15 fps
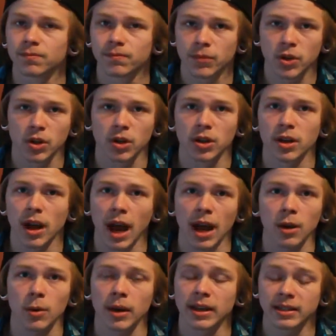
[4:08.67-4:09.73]

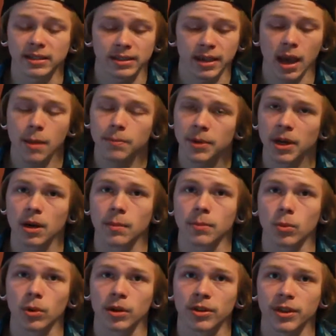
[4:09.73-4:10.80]
He's kept up
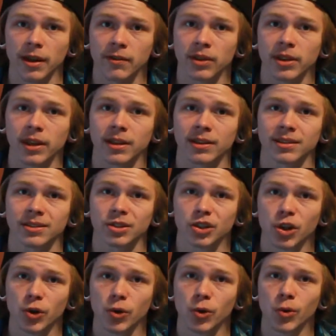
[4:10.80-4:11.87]
with everything that's
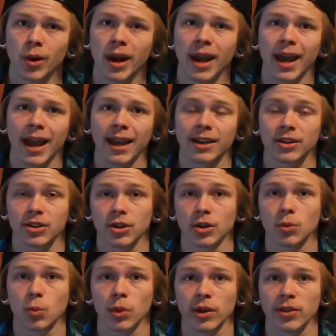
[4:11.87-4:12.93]
new and
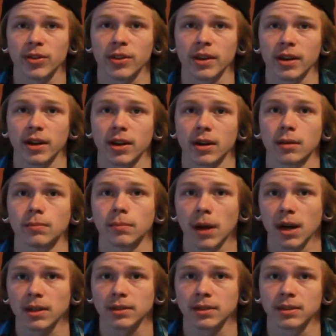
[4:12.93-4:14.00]
good with the
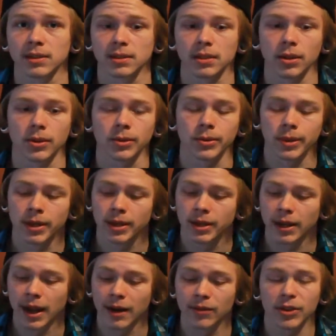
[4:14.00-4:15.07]
boxes. So
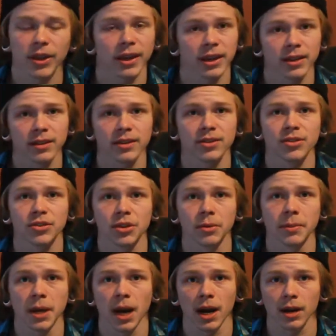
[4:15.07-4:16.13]
everything in this is going to
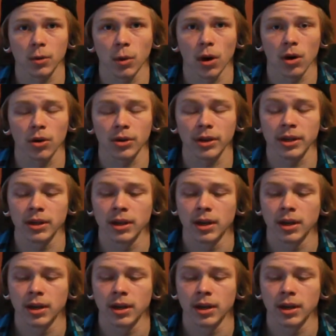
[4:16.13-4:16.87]
be high quality.